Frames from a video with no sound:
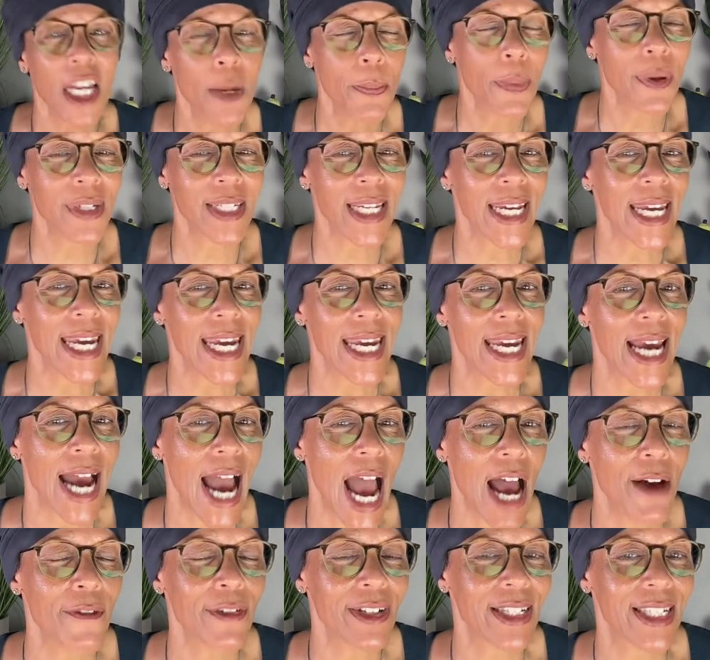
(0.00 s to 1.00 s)
anybody
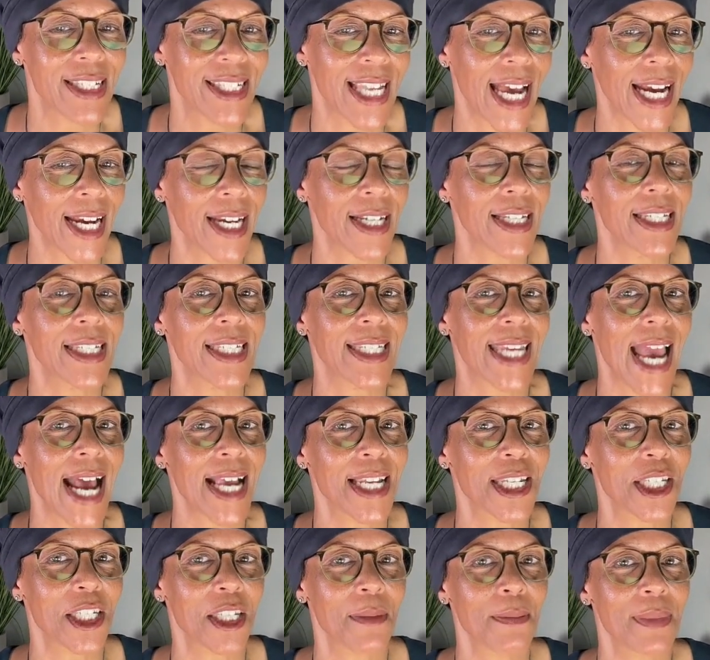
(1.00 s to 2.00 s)
here ever second
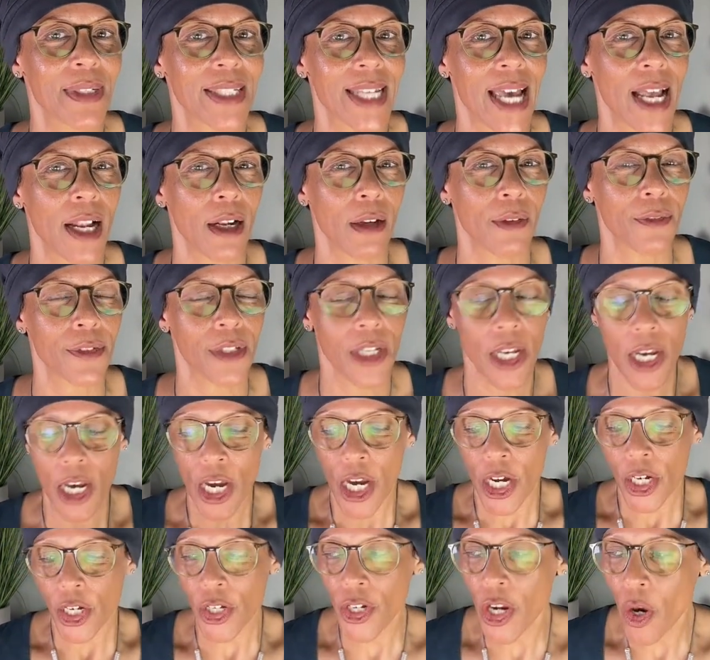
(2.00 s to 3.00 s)
guess themselves?
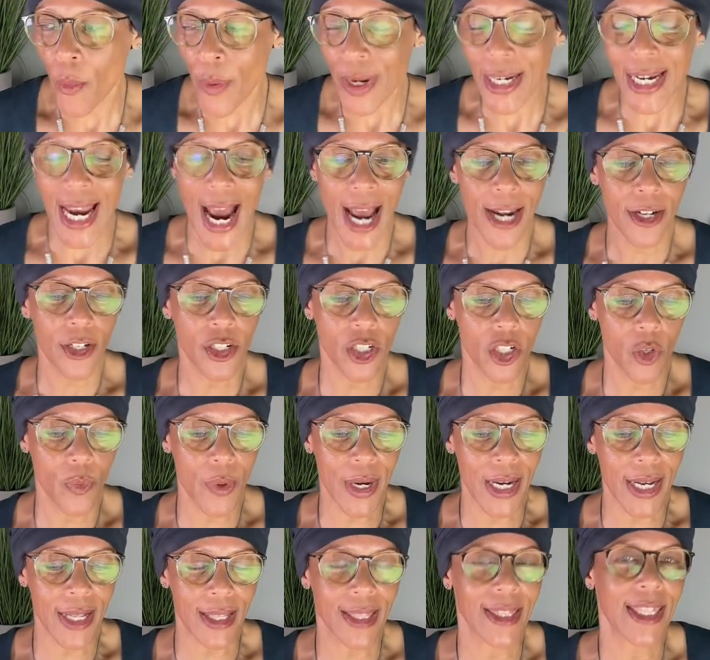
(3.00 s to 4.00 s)
You know, when you're
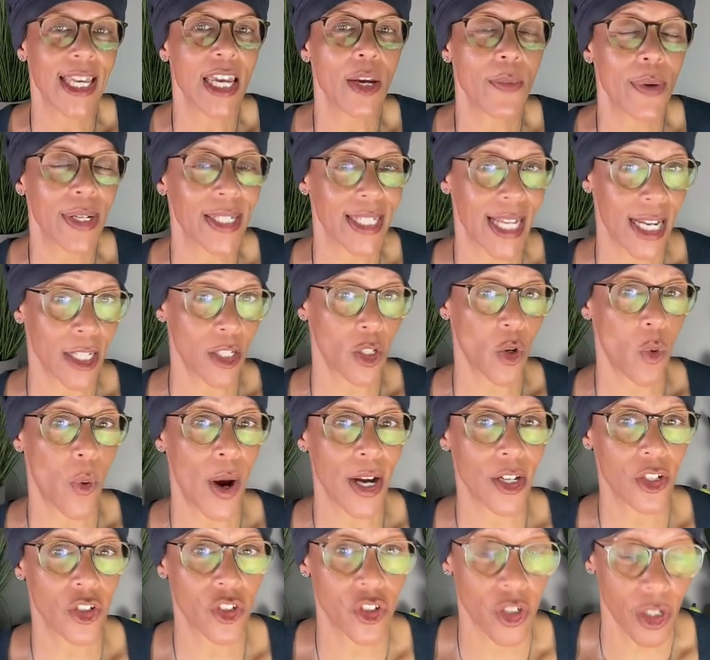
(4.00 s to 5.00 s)
answering theory test
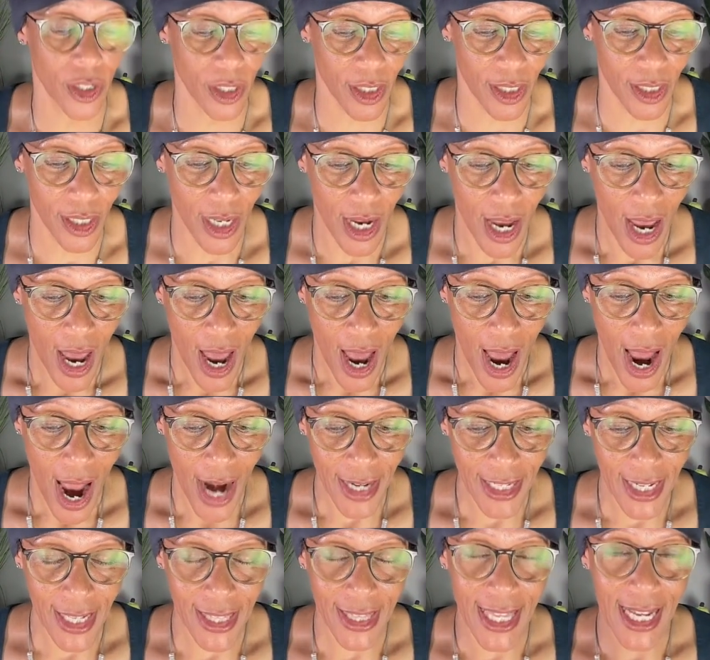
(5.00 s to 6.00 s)
questions
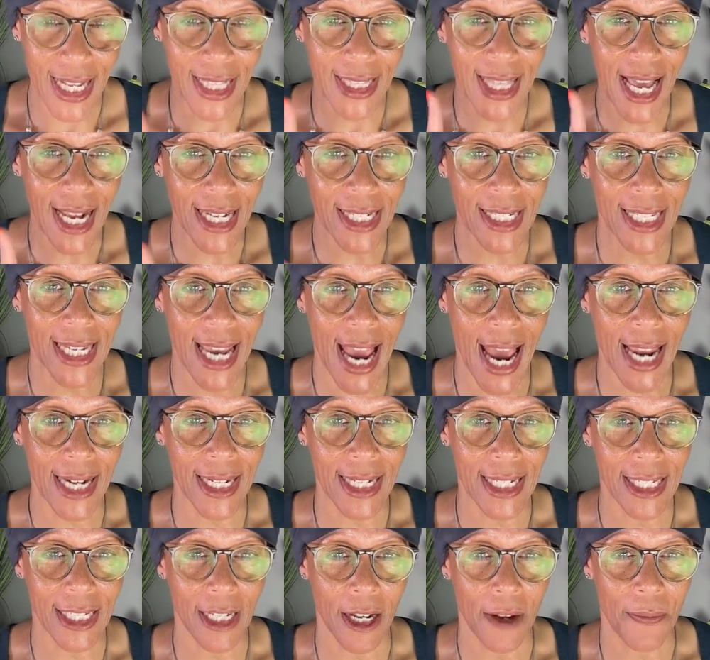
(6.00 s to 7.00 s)
and you think that's the
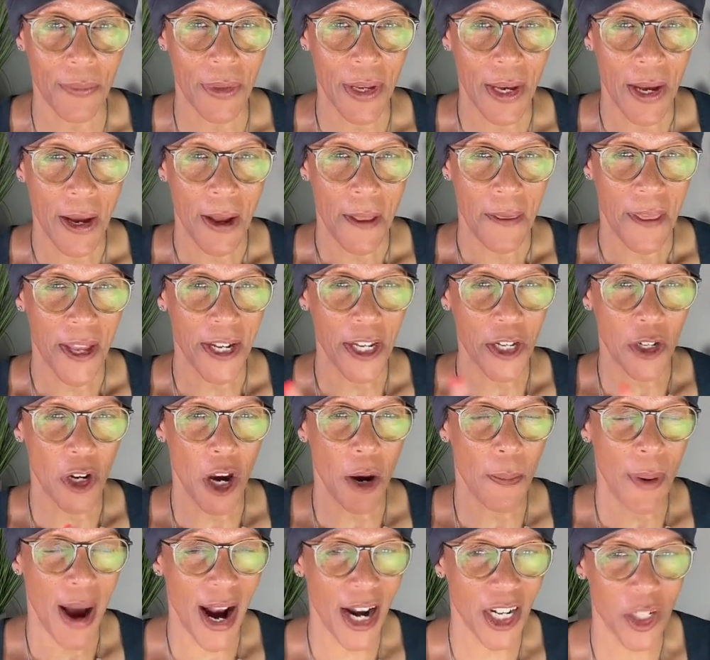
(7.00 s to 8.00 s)
answer, then you
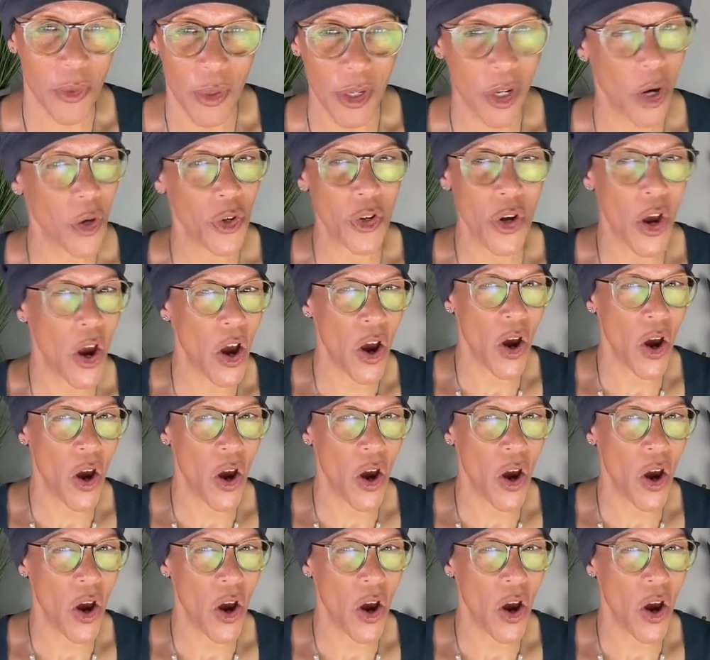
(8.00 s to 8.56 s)
go back to it and